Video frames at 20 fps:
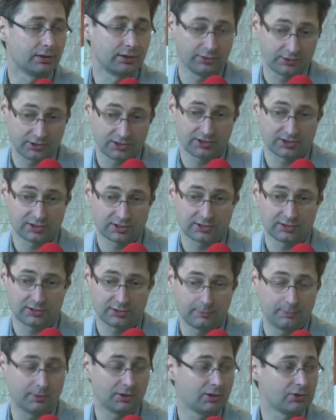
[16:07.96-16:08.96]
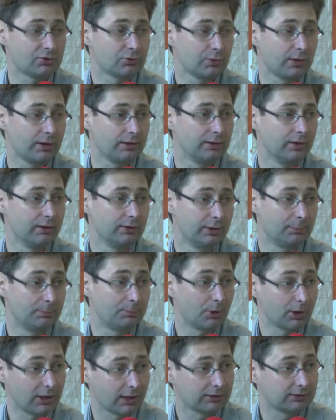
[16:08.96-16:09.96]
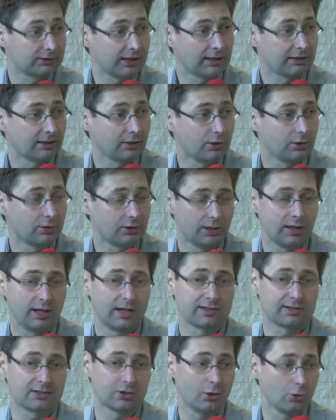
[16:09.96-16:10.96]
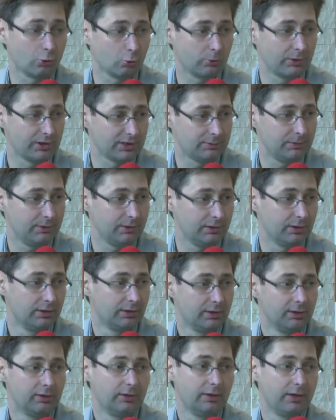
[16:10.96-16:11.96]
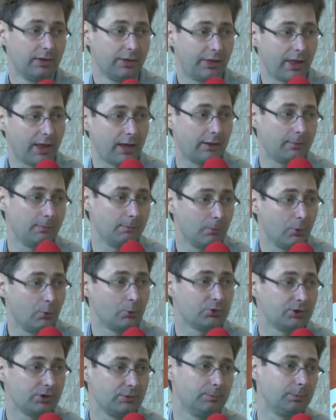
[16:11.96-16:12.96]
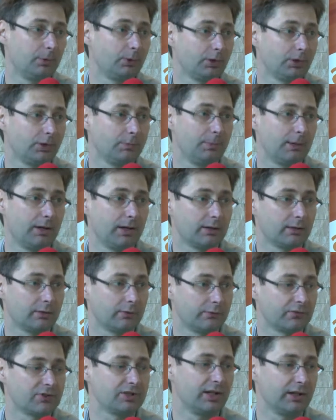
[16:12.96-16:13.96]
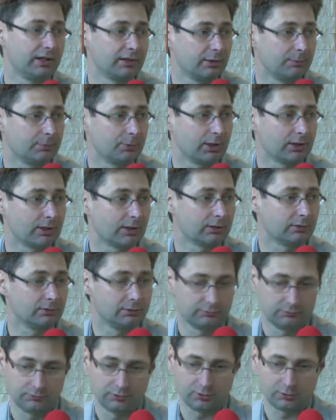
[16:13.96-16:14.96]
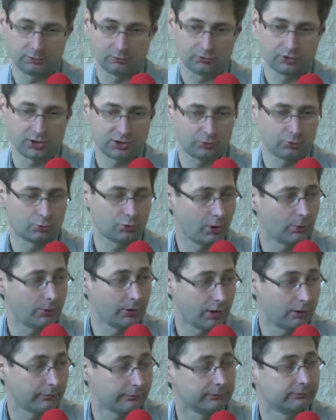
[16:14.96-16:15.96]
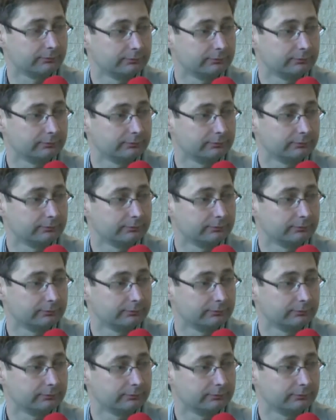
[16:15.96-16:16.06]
this is the biggest trend. The product catalog has always been the most important part of selling the product, just to show it off.